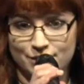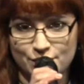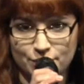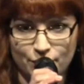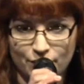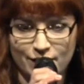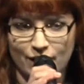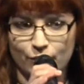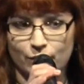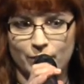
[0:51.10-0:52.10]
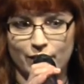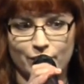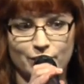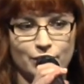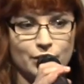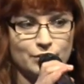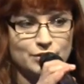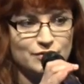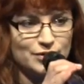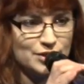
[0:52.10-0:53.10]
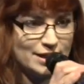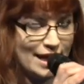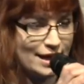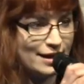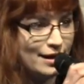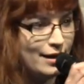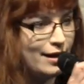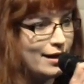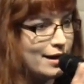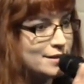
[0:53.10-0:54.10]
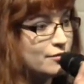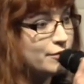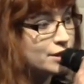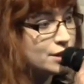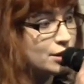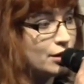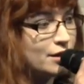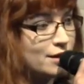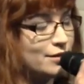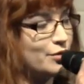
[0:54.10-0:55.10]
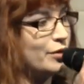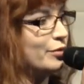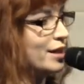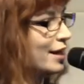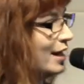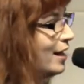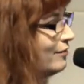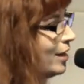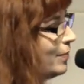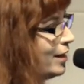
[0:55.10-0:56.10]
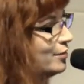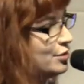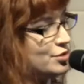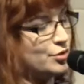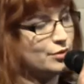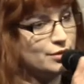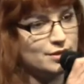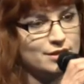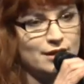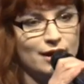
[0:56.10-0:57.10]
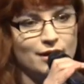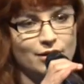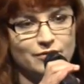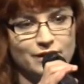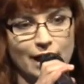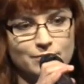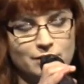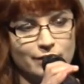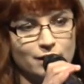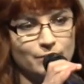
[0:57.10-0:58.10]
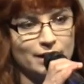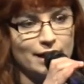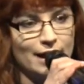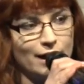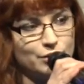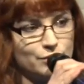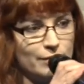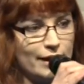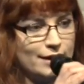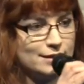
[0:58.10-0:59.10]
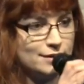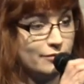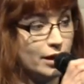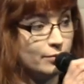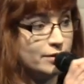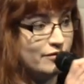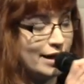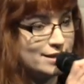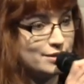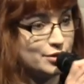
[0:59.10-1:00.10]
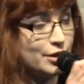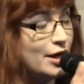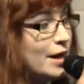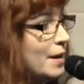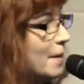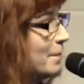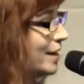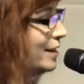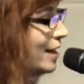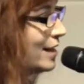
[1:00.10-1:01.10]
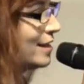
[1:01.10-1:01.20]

Trygg and I will be your host for today. As the first talk, we will have about the tools of game development and how to make the development faster by Niklas